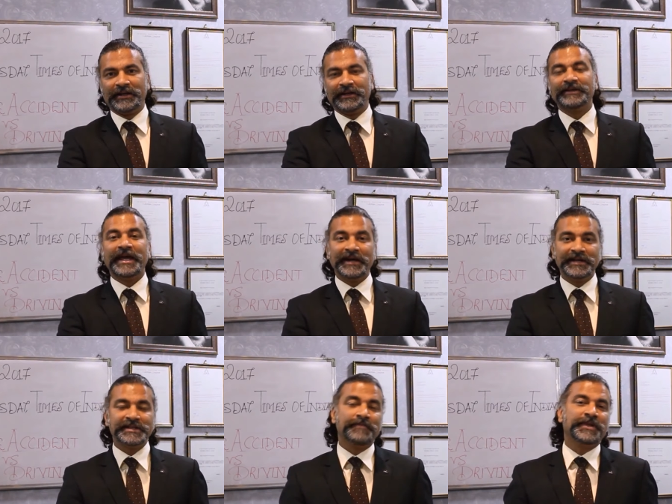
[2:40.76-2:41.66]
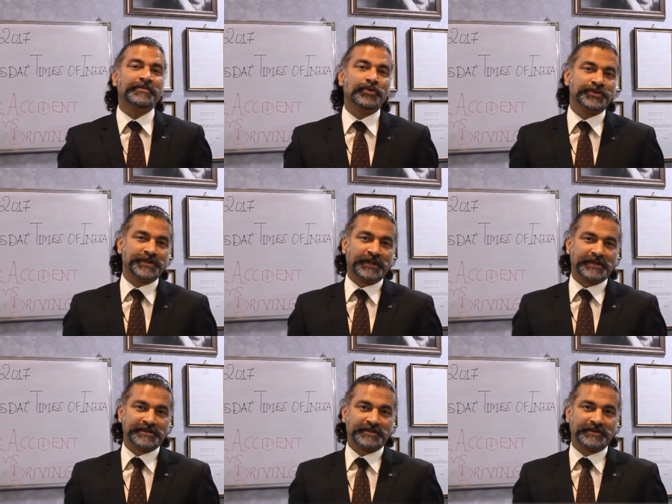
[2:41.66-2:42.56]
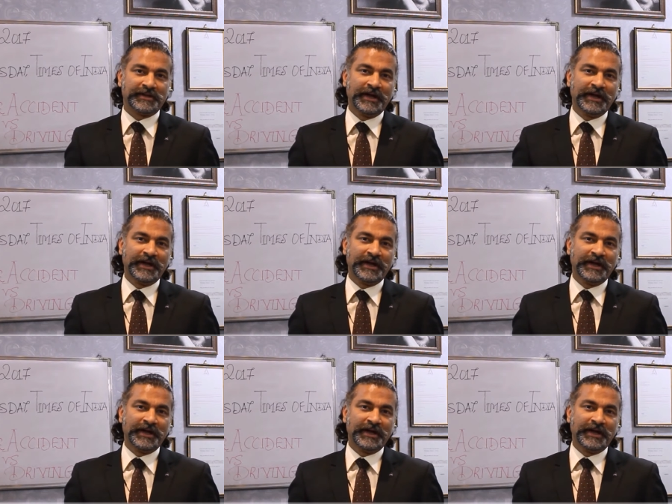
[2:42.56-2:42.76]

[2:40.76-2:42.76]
then it is something more serious.